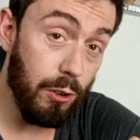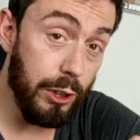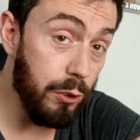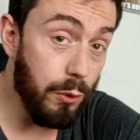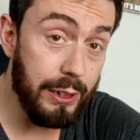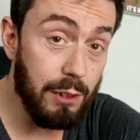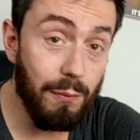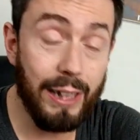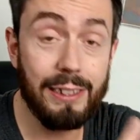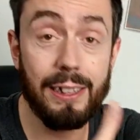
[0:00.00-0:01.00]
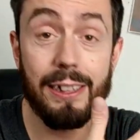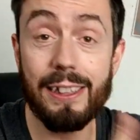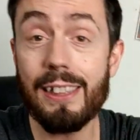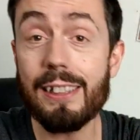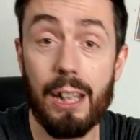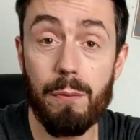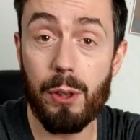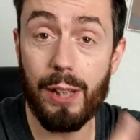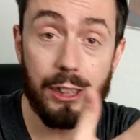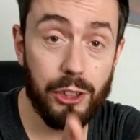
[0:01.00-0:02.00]
user interface that it does
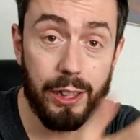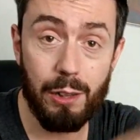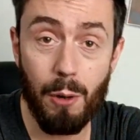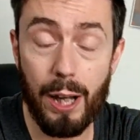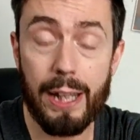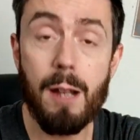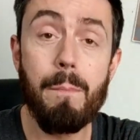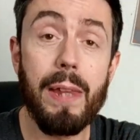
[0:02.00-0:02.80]
give you, that GUI,